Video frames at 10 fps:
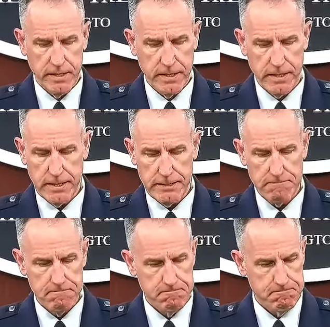
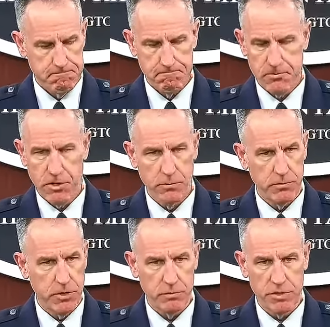So
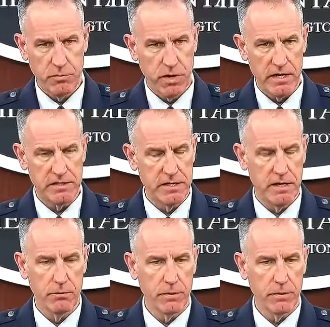no surprise there.